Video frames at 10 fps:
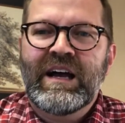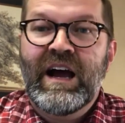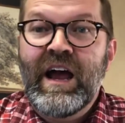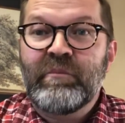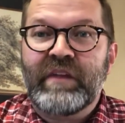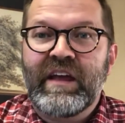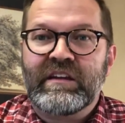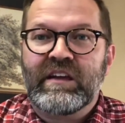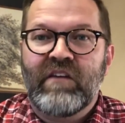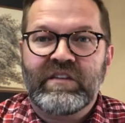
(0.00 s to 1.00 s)
Hi, I'm Dan
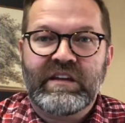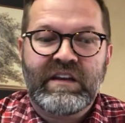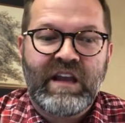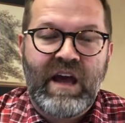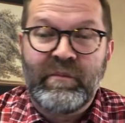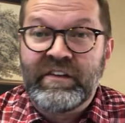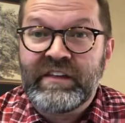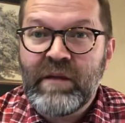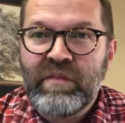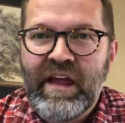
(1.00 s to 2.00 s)
Covington. I'm an
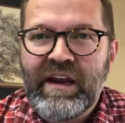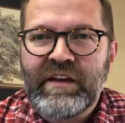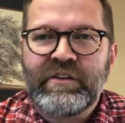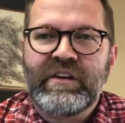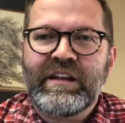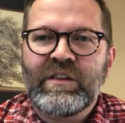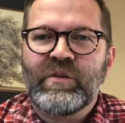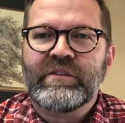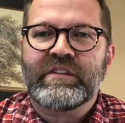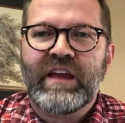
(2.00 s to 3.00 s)
estate planning attorney in
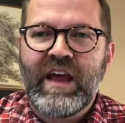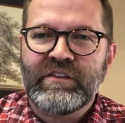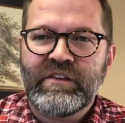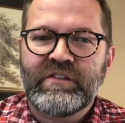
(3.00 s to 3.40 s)
Lawrence, Kansas.